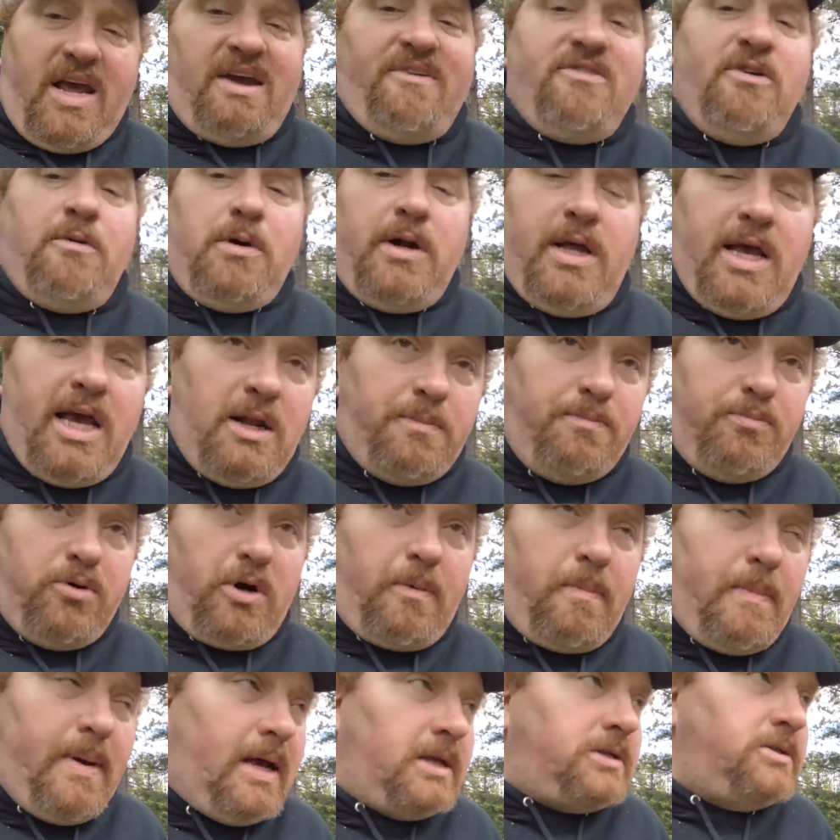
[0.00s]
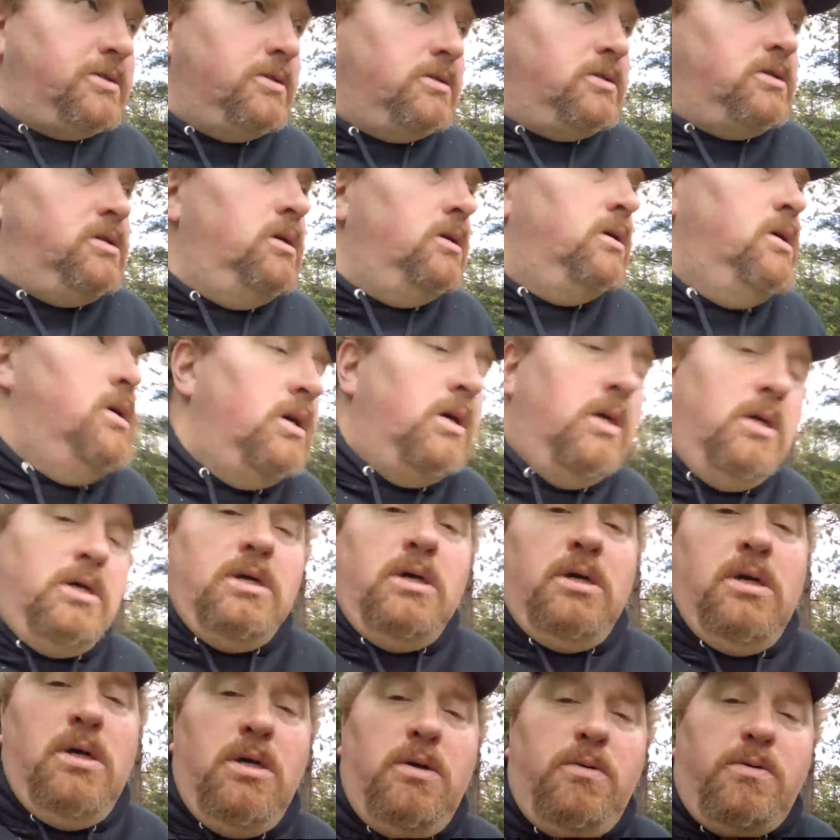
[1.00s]
Everybody had book matches.
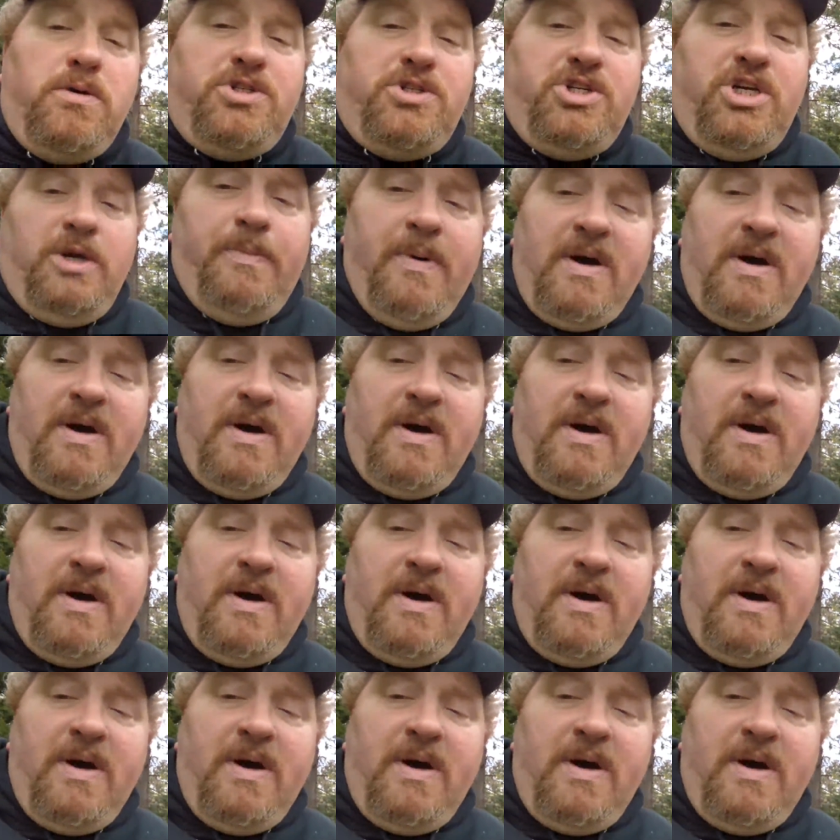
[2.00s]
It was cheap